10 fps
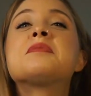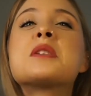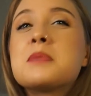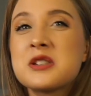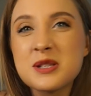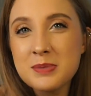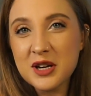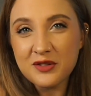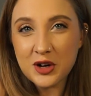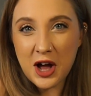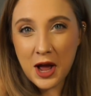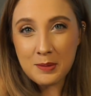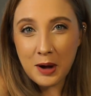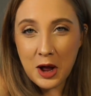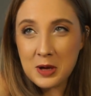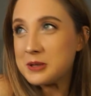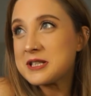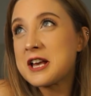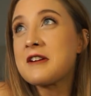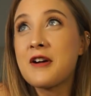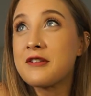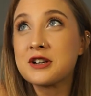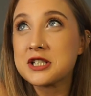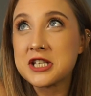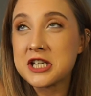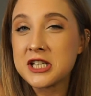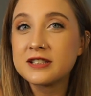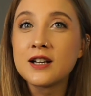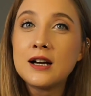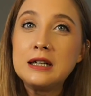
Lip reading: the most beautiful eyebrows I've ever seen.